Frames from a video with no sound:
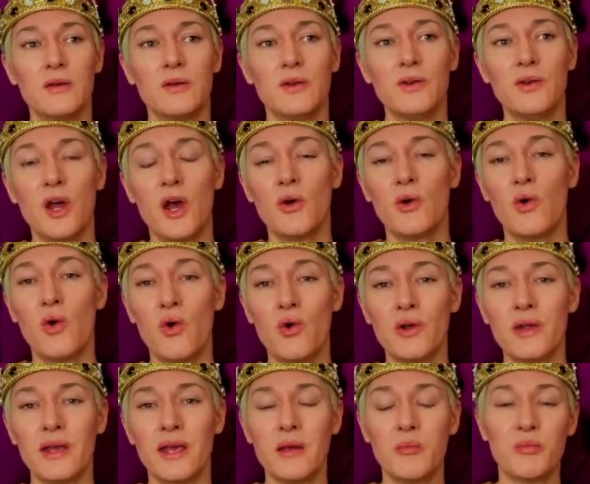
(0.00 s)
You know,
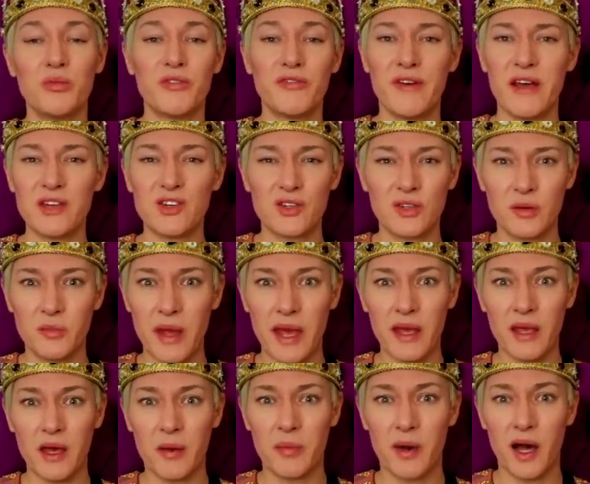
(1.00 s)
hauling in professional
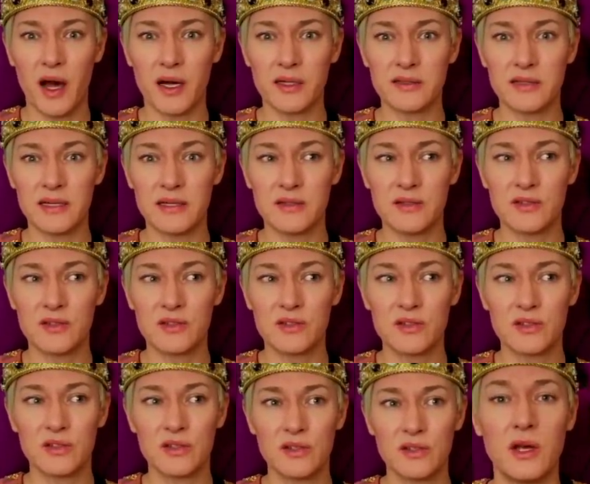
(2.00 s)
makeup
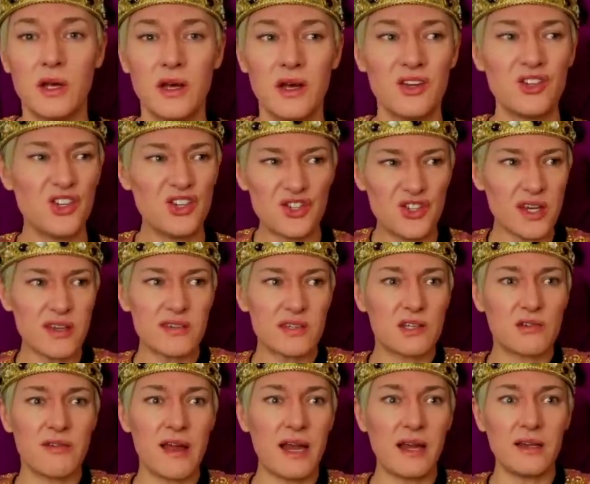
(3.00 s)
artists. She's
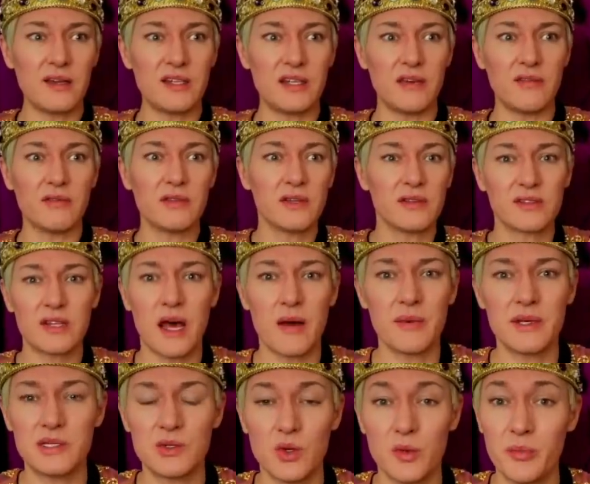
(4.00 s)
just a relative that's
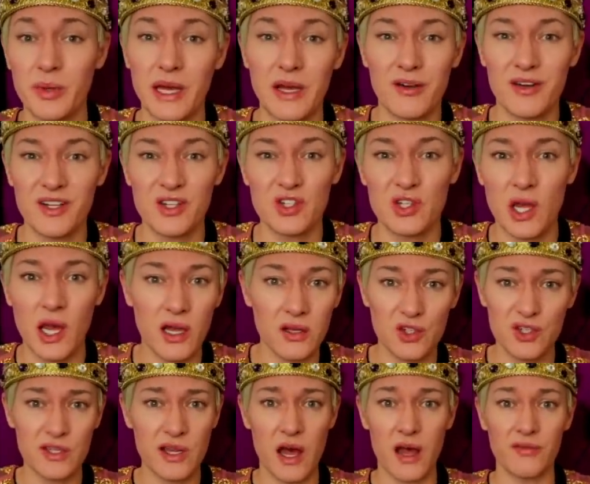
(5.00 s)
coming to appear at a
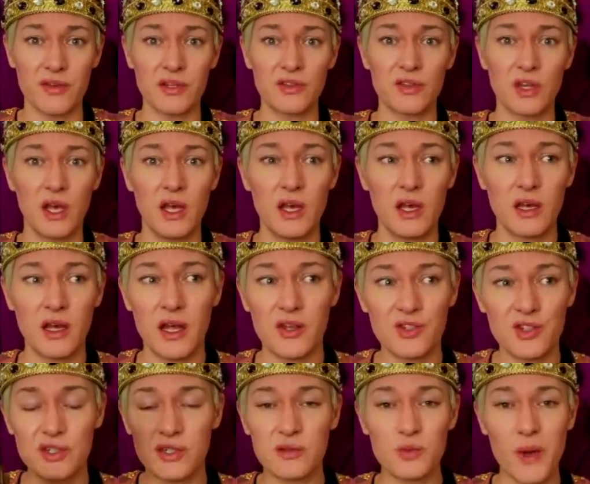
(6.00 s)
church service. Can't
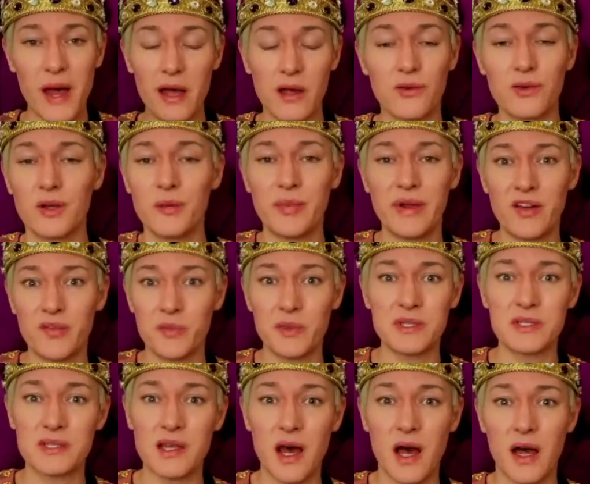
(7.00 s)
she just whack on a bit of
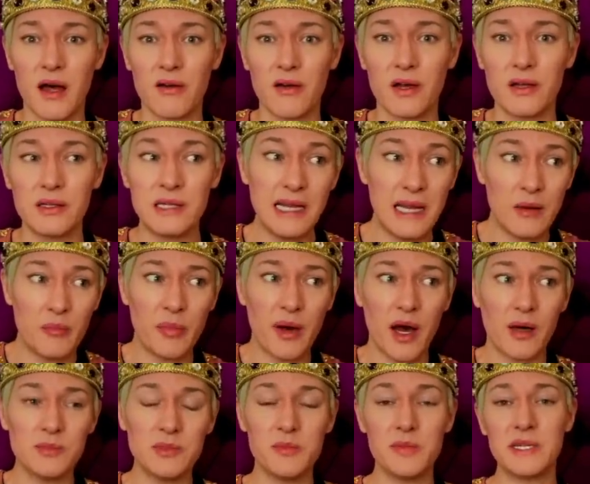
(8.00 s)
mascara and lip
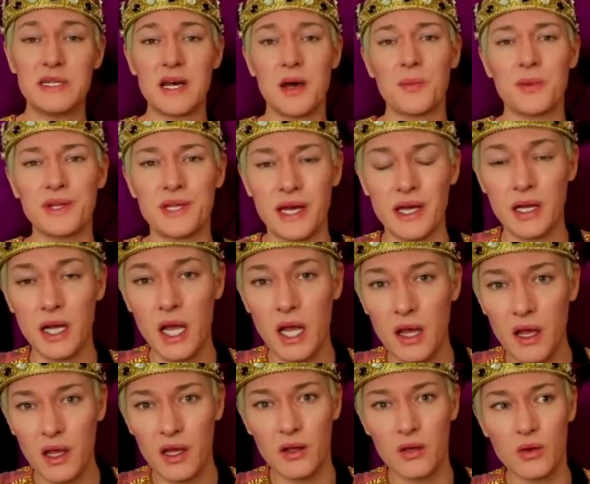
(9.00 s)
balm and be done with it?
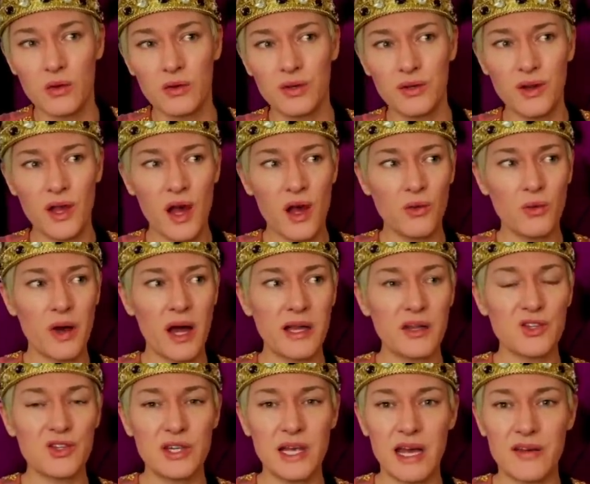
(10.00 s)
You know, why
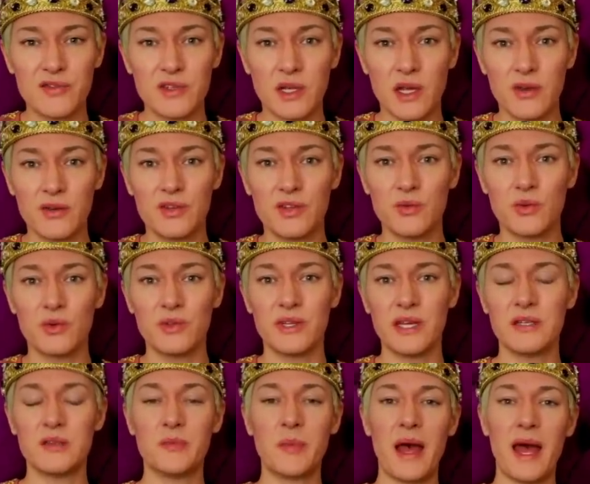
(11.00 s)
does she have to go to all
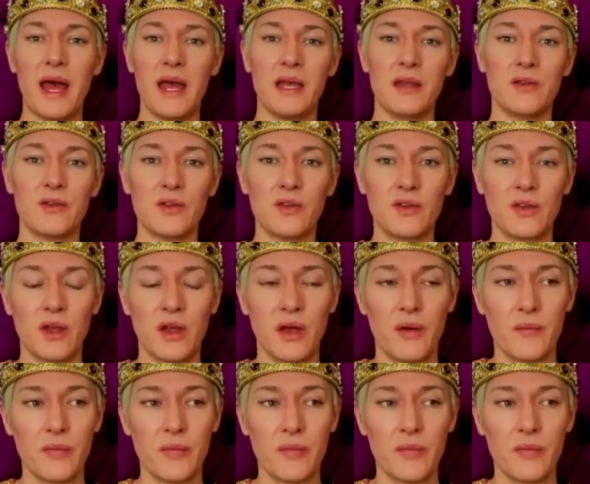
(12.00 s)
these pains?